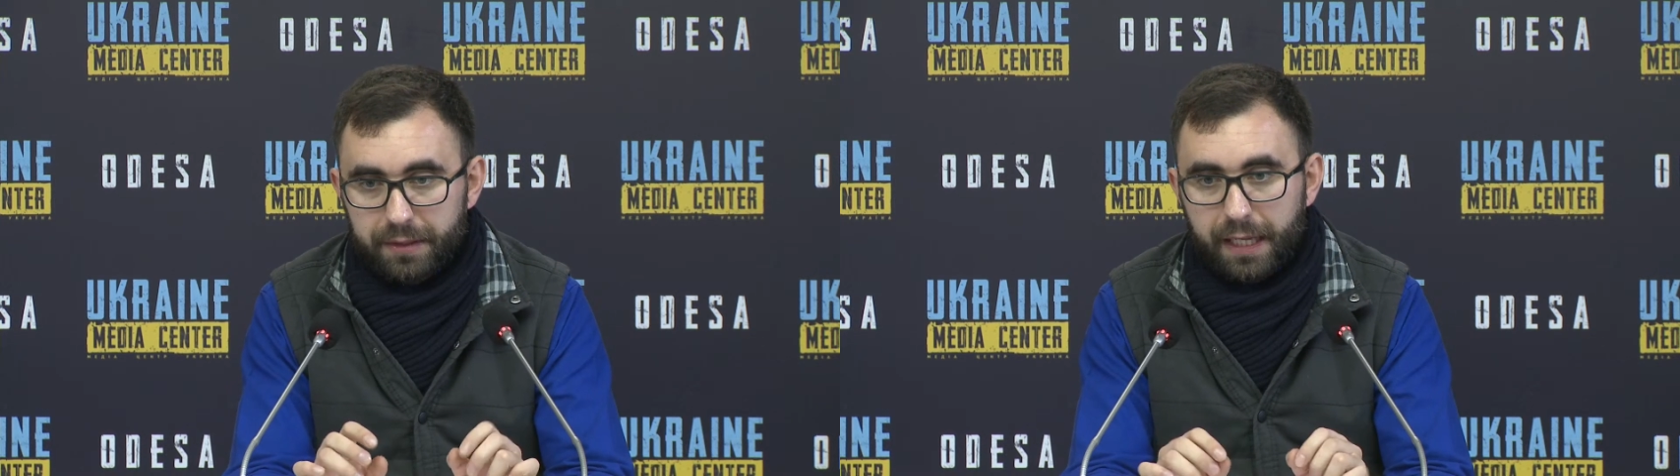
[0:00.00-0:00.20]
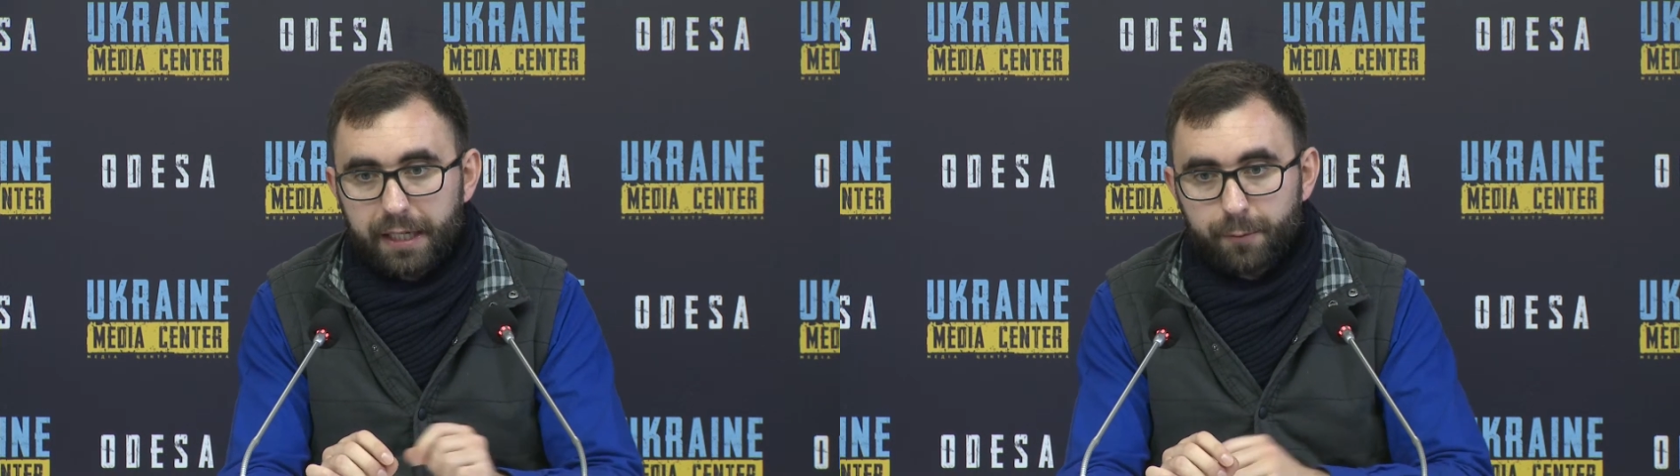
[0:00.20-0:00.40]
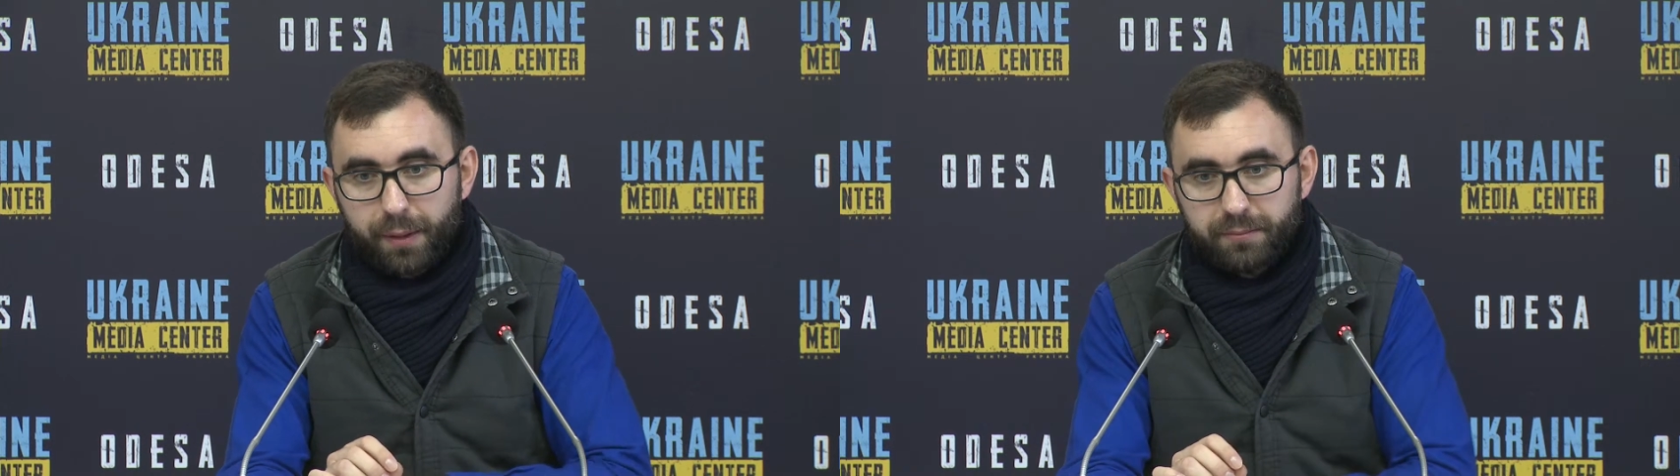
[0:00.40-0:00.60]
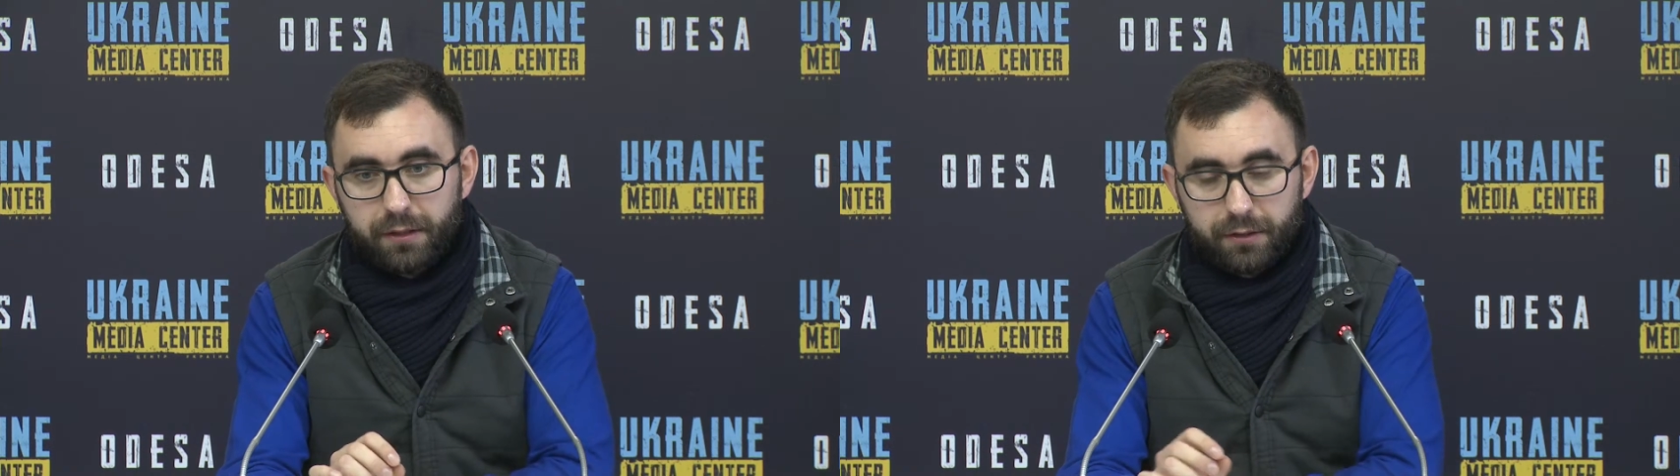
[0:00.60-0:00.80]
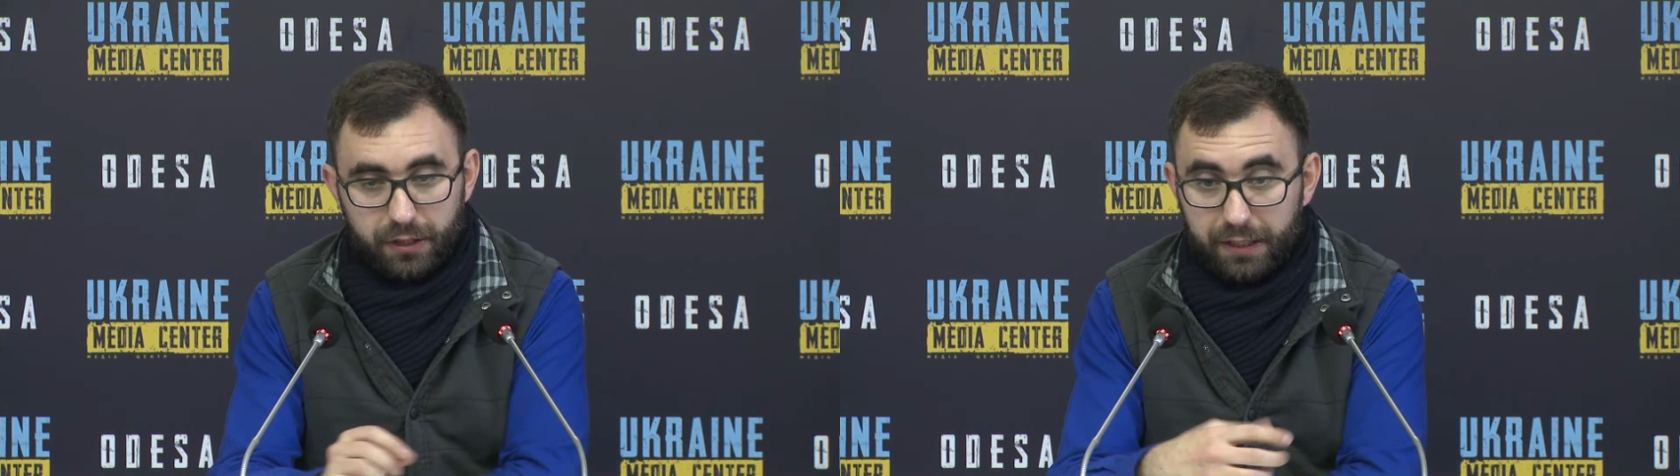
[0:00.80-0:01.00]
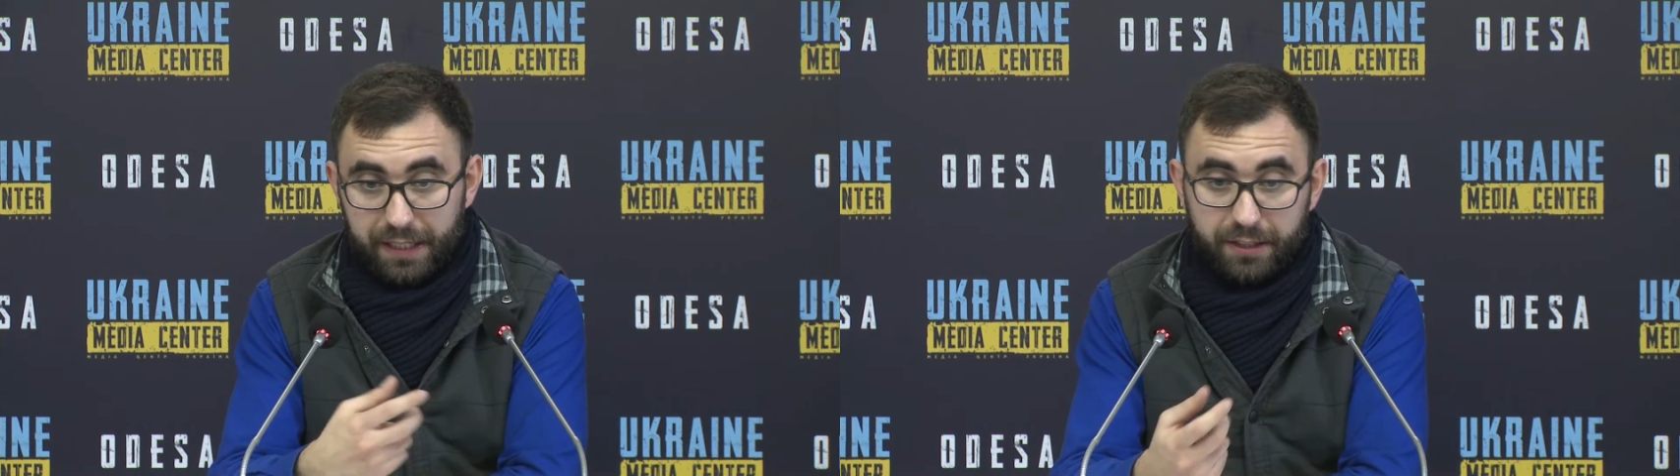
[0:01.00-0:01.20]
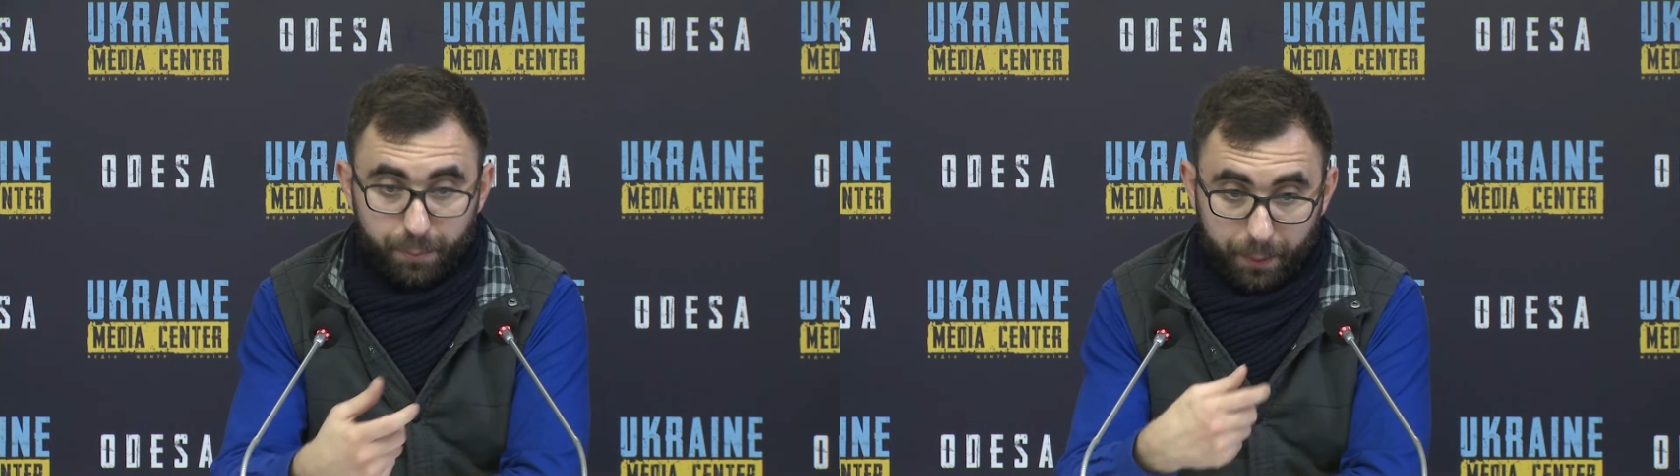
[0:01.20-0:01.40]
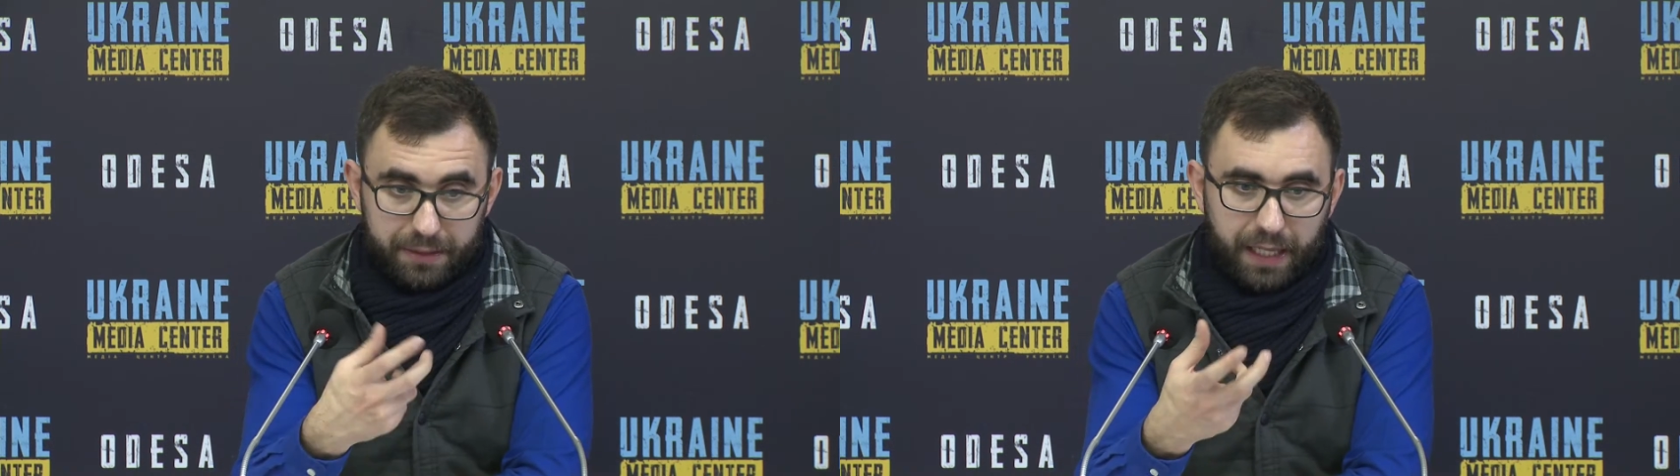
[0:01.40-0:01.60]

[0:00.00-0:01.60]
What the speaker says: get support,